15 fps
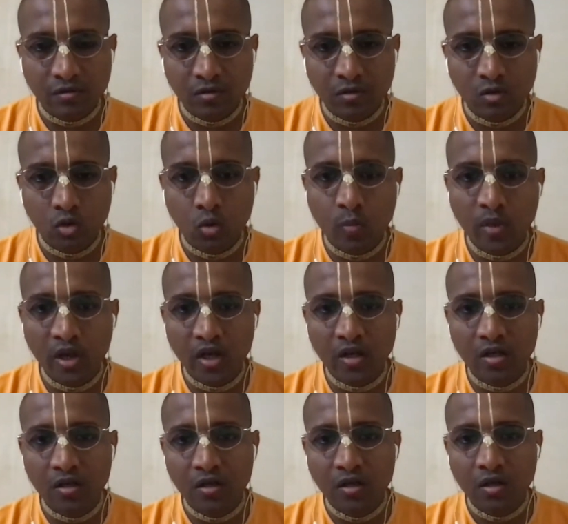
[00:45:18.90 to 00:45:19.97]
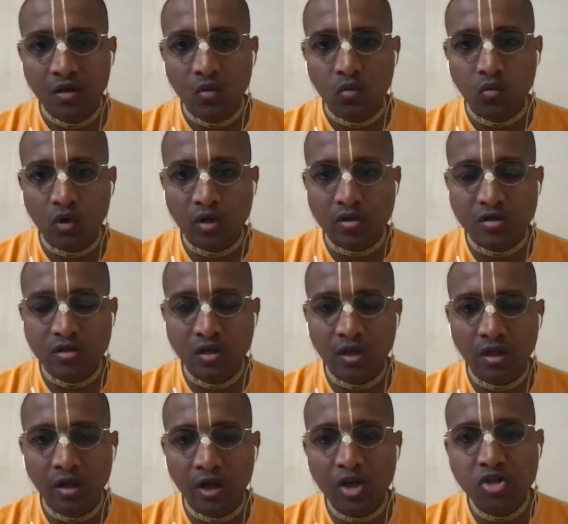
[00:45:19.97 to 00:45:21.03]
to meet first the
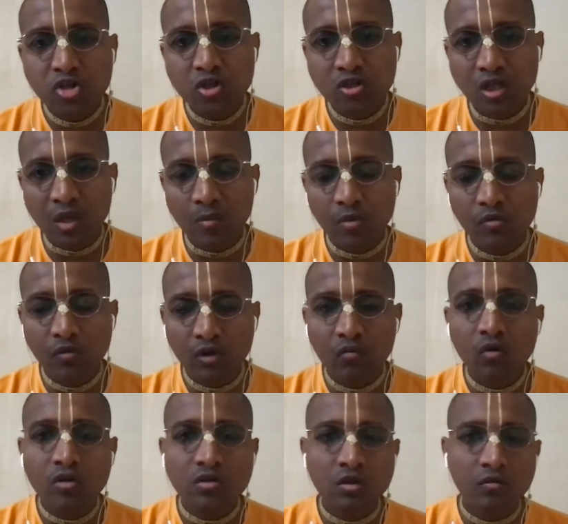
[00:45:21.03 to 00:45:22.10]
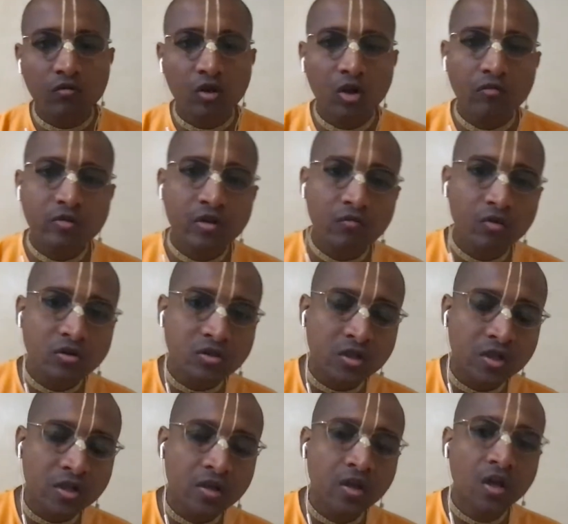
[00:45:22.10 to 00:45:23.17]
rich disciple. One of them was a
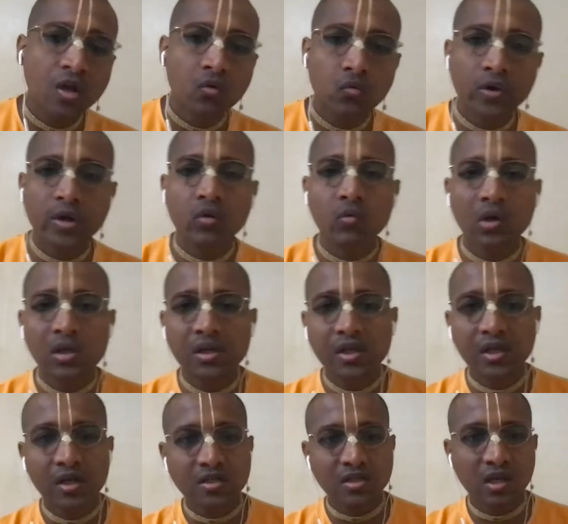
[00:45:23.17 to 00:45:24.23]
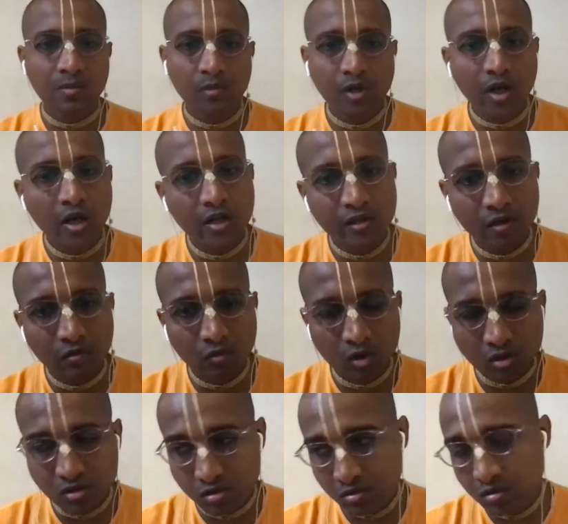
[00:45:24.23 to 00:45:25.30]
very wealthy disciple, another
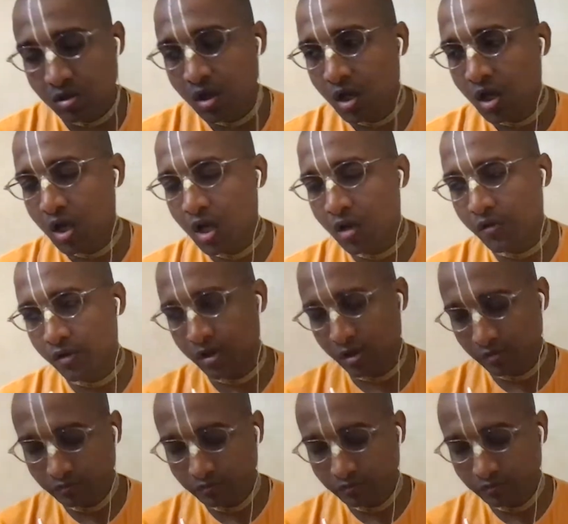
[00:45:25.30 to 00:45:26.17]
was a